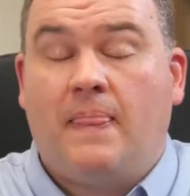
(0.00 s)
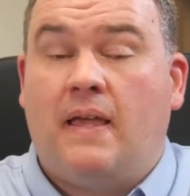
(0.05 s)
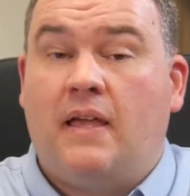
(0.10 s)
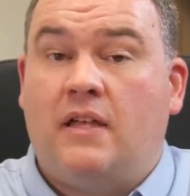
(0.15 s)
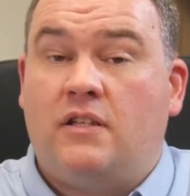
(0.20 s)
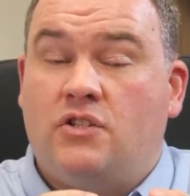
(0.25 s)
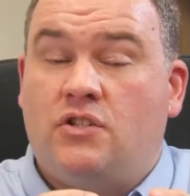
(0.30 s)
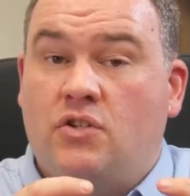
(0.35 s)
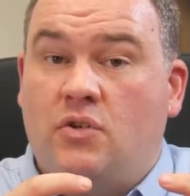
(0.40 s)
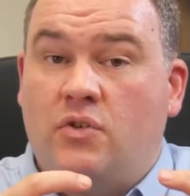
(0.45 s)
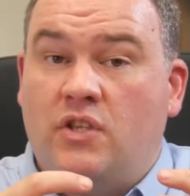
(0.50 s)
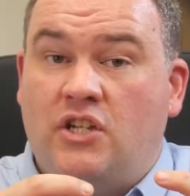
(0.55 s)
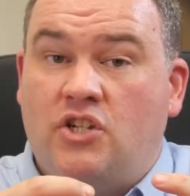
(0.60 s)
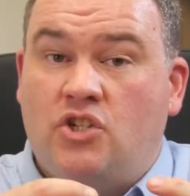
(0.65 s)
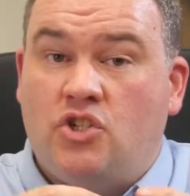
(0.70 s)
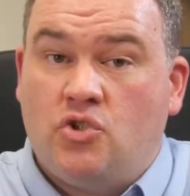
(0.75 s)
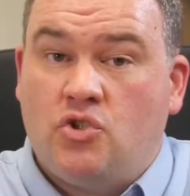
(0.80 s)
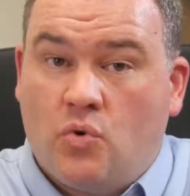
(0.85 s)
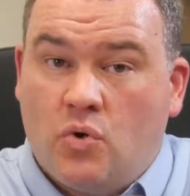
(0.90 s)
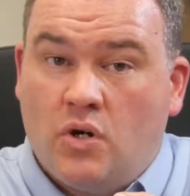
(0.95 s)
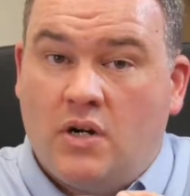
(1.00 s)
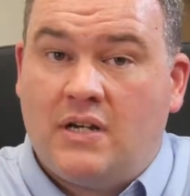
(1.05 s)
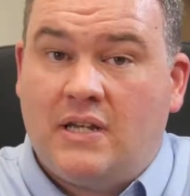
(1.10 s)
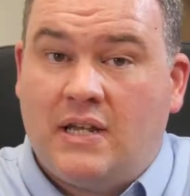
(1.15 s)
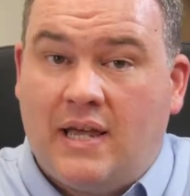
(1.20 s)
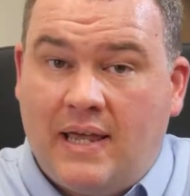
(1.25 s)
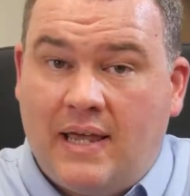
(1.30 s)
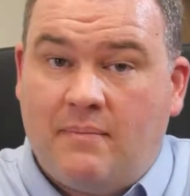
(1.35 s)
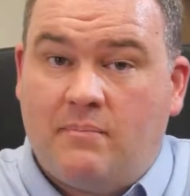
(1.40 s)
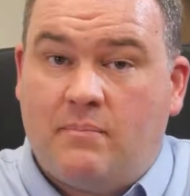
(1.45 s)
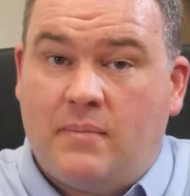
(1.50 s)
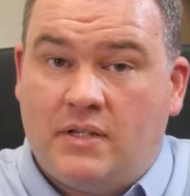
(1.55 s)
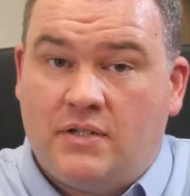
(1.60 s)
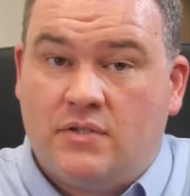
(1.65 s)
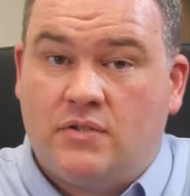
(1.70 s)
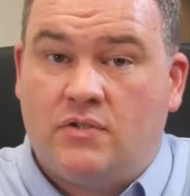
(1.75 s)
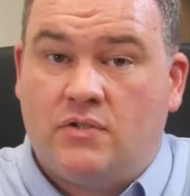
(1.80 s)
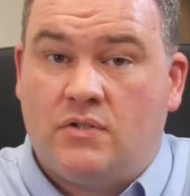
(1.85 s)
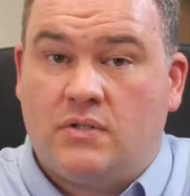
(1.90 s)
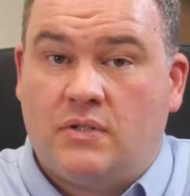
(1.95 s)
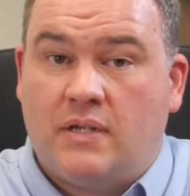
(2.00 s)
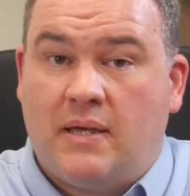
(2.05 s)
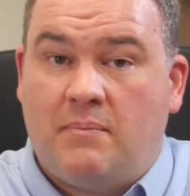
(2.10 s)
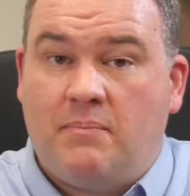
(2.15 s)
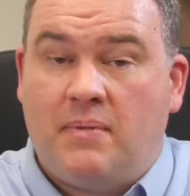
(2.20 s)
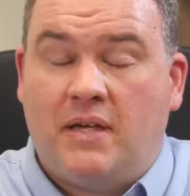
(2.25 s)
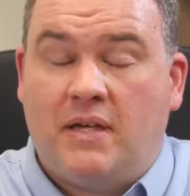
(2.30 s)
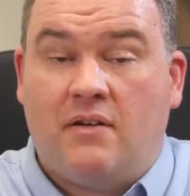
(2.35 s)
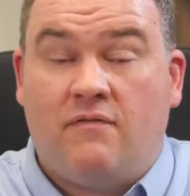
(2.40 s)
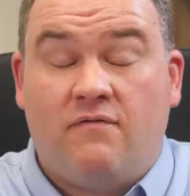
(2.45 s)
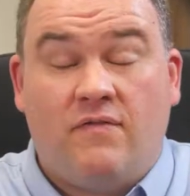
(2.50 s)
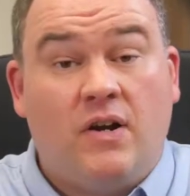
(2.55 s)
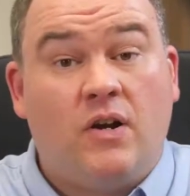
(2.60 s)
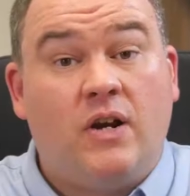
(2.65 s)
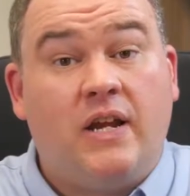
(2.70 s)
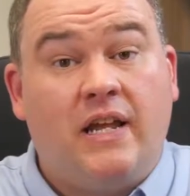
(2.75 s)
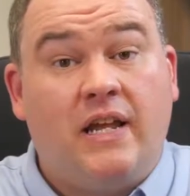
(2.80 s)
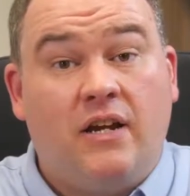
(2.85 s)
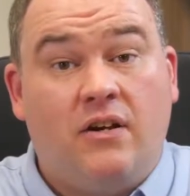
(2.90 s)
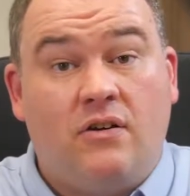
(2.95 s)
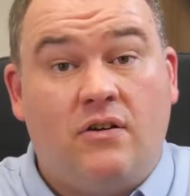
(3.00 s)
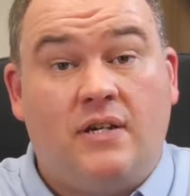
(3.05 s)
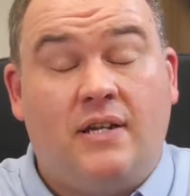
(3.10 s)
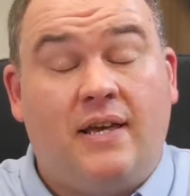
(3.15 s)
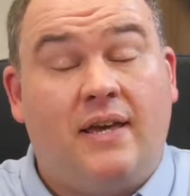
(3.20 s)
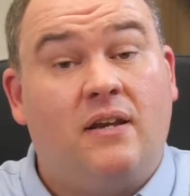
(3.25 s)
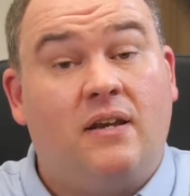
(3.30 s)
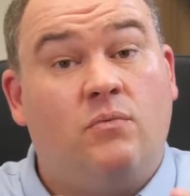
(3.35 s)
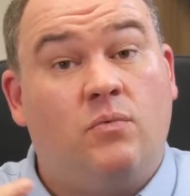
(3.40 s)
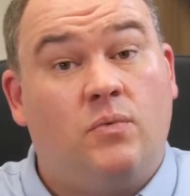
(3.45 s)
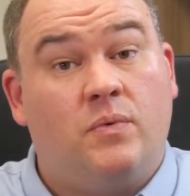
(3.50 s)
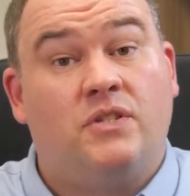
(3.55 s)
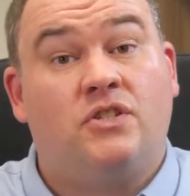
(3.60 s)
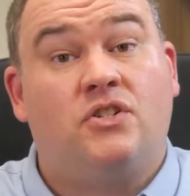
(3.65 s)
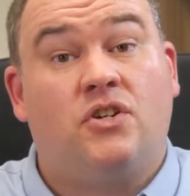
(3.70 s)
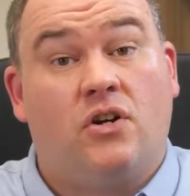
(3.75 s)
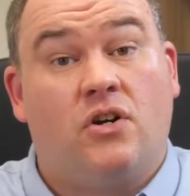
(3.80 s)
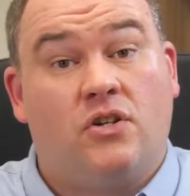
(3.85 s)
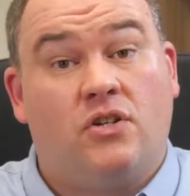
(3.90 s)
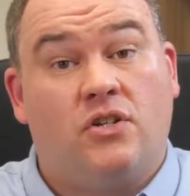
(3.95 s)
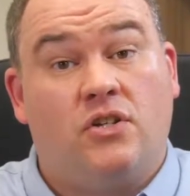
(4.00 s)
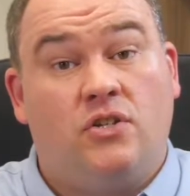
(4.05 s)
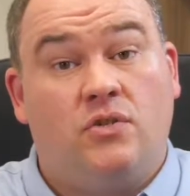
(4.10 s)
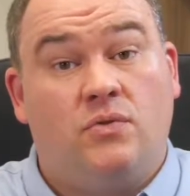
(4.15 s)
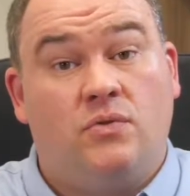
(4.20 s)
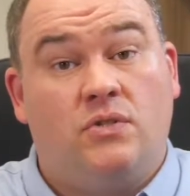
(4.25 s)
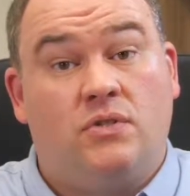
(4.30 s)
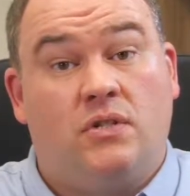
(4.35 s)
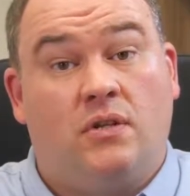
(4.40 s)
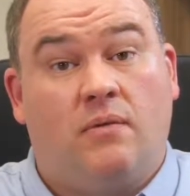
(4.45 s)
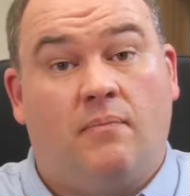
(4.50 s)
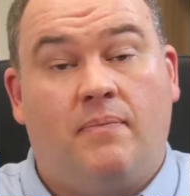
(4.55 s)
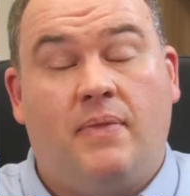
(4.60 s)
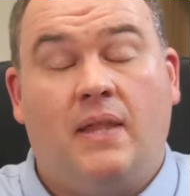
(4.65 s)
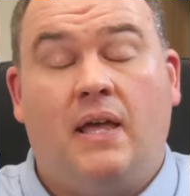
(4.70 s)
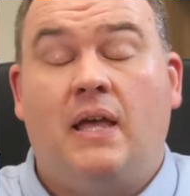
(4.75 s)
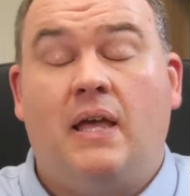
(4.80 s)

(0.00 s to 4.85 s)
And so these short, tight muscles can become very irritated when we start to use them.